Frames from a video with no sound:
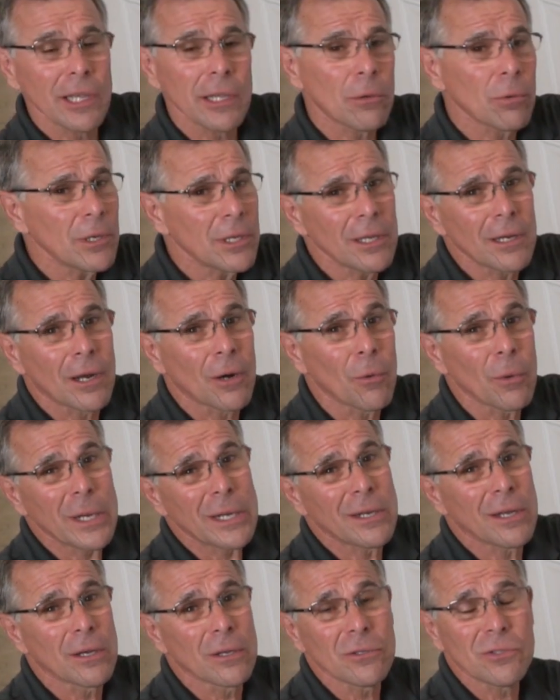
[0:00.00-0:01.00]
like we did our
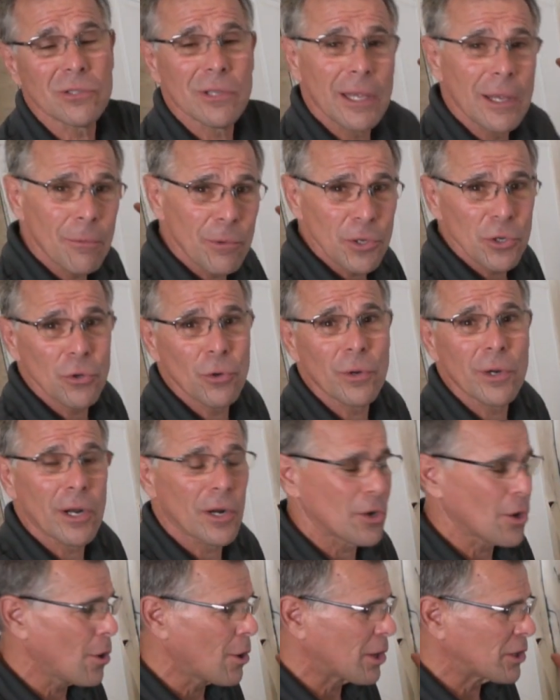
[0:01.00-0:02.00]
windows and we're doing our
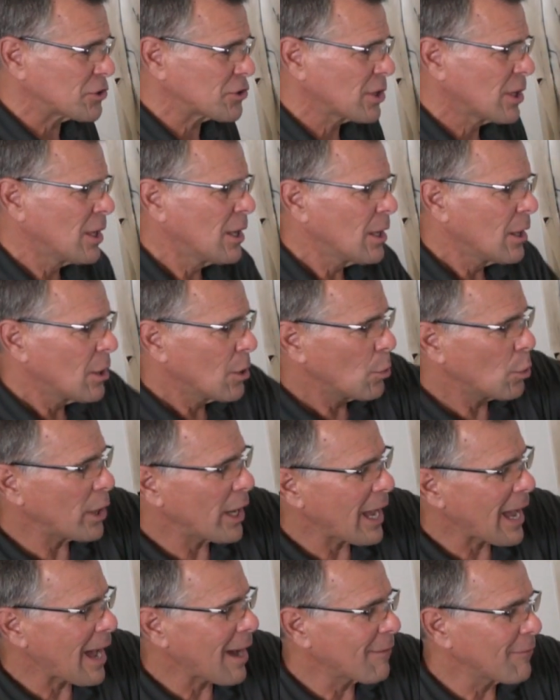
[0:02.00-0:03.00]
doors. We
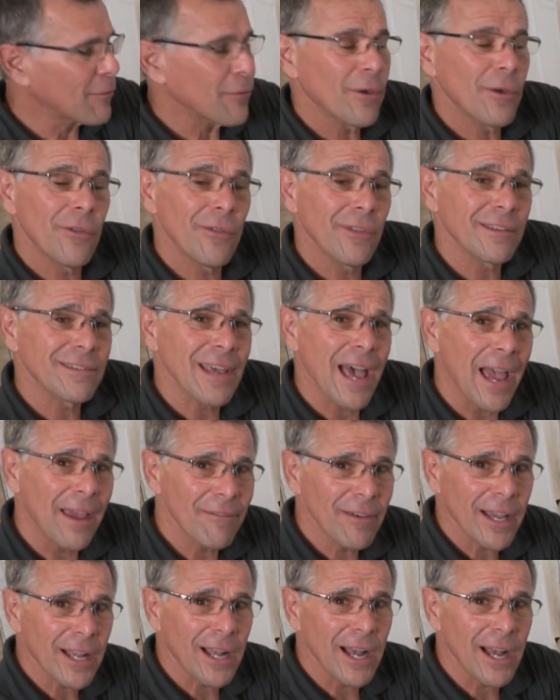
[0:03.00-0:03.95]
have the Tyvek